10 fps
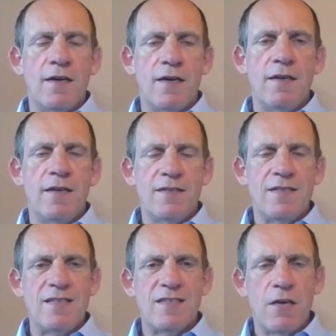
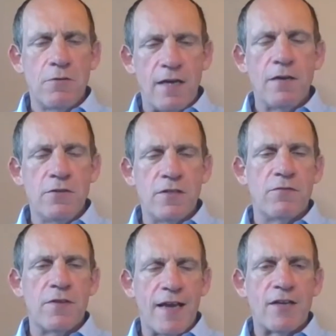is so dilutive
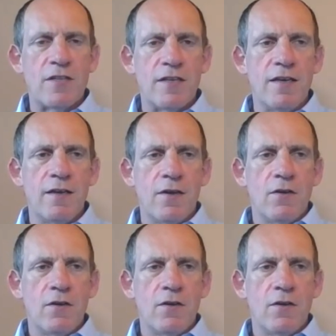that actually,